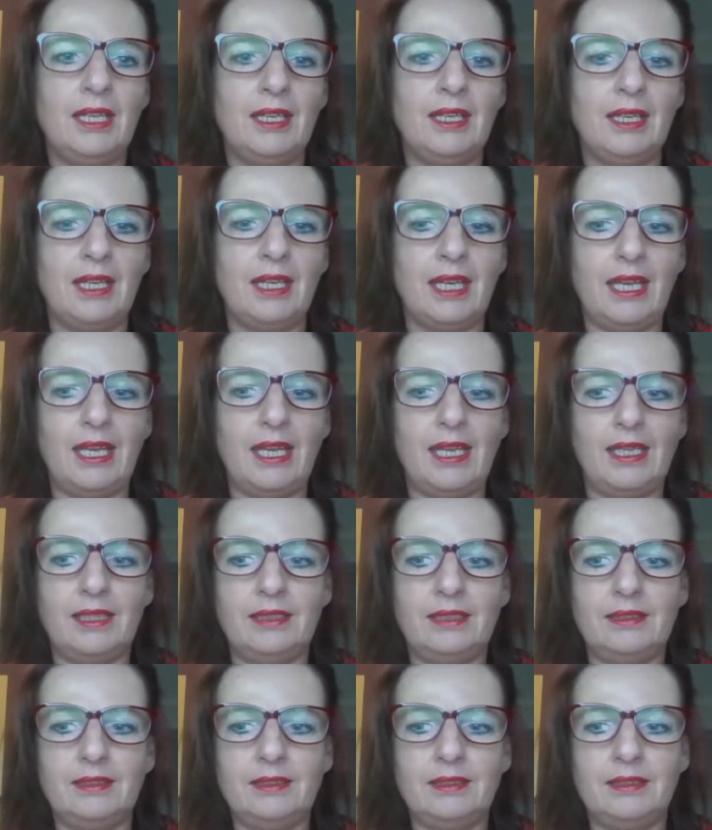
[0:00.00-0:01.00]

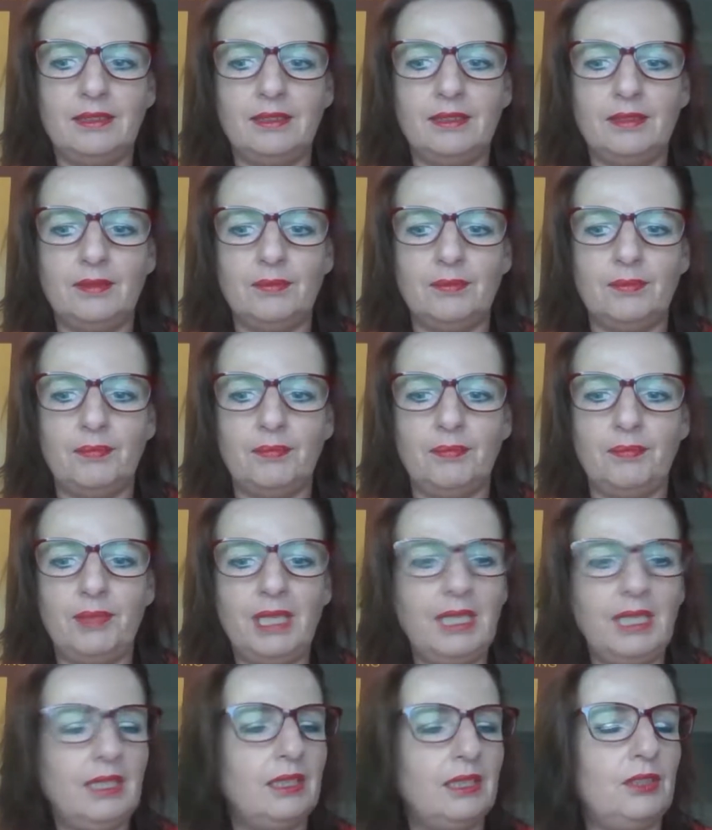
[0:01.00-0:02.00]
and
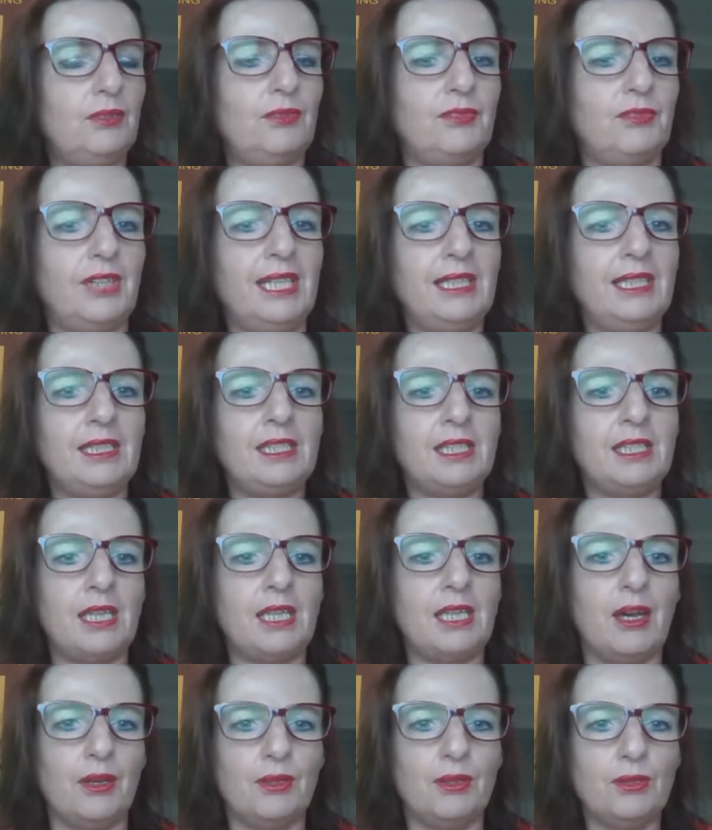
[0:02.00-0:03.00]
being at a friend's
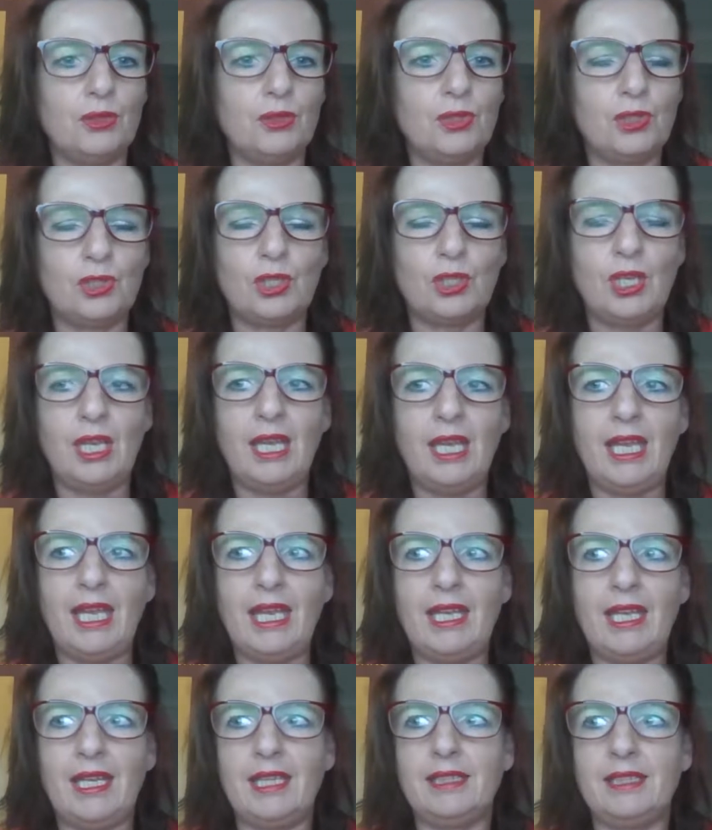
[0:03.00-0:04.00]
house.
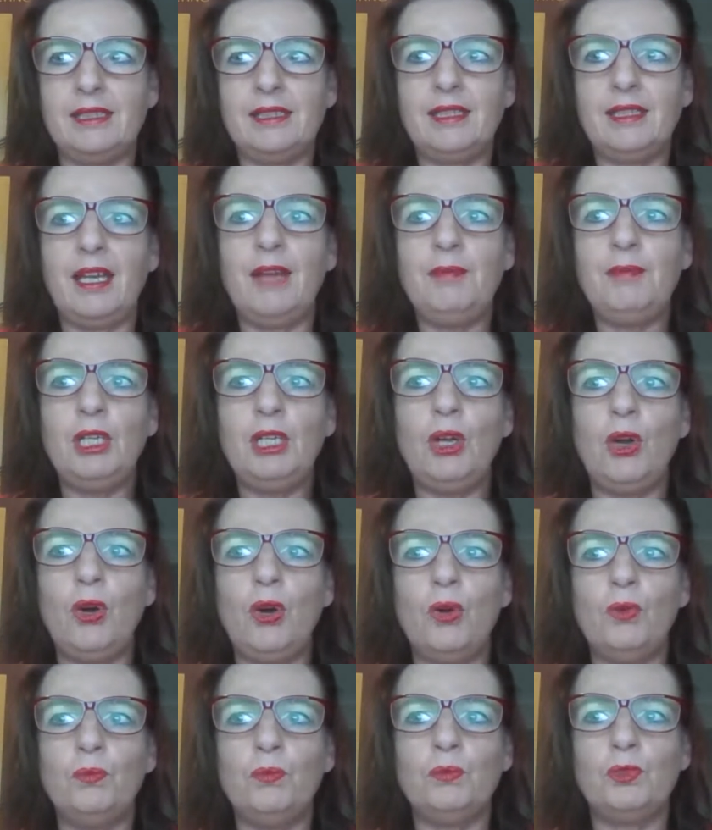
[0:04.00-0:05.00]
And coming
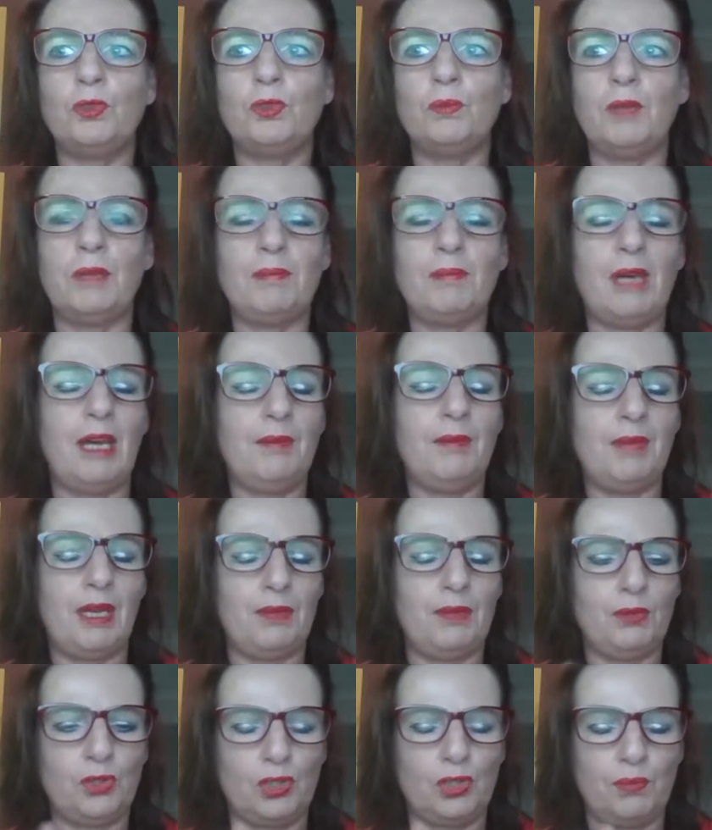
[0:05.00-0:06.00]
home to my mom,
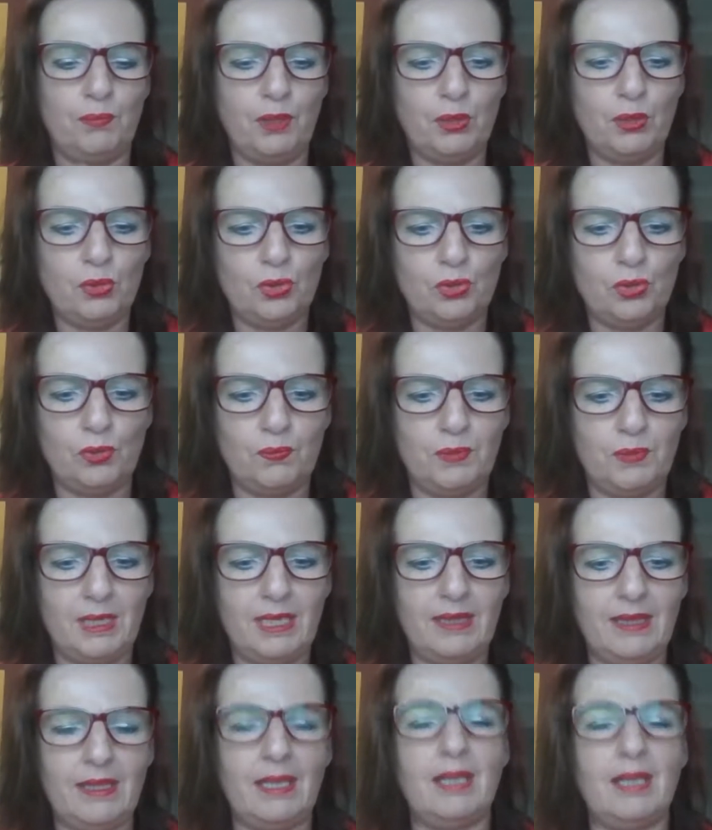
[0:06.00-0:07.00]
I was supposed to
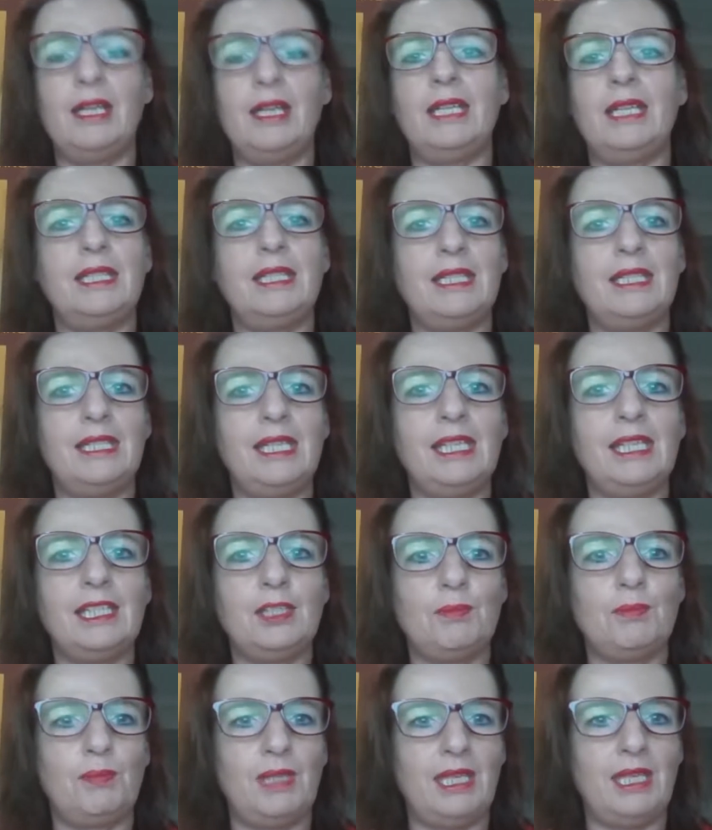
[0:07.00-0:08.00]
be there at
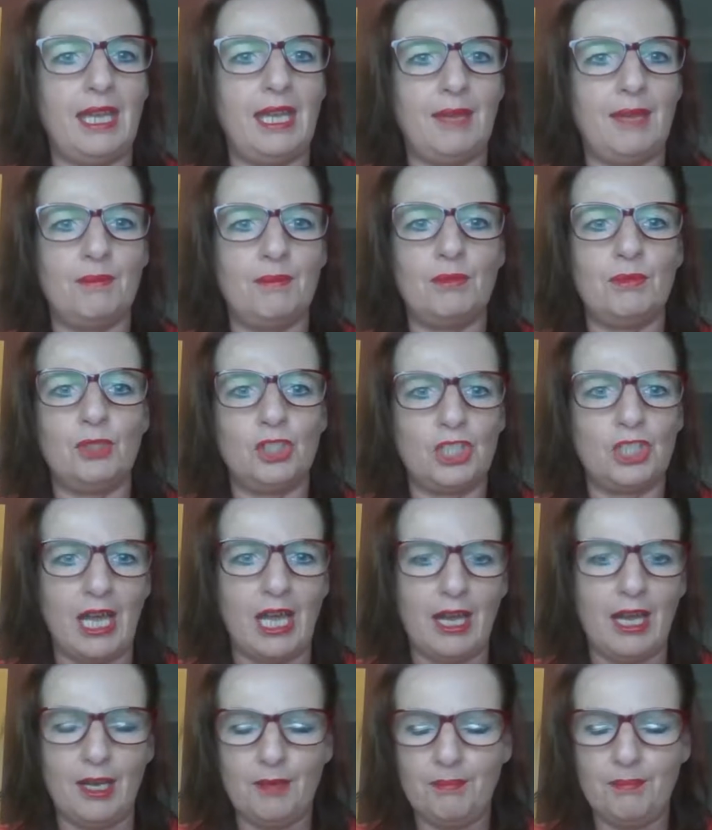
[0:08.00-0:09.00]
6 p.m.
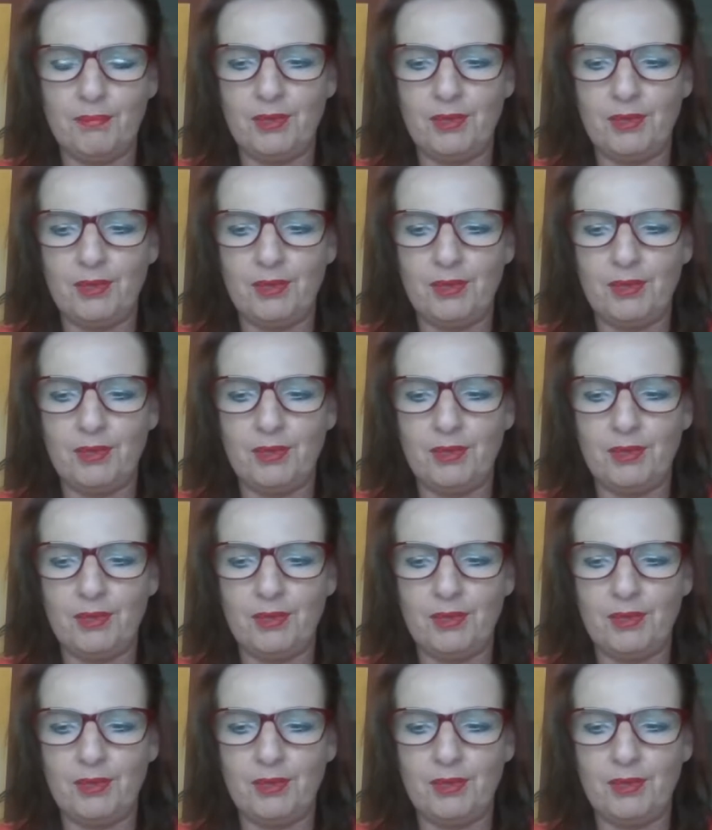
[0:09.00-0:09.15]
sharp.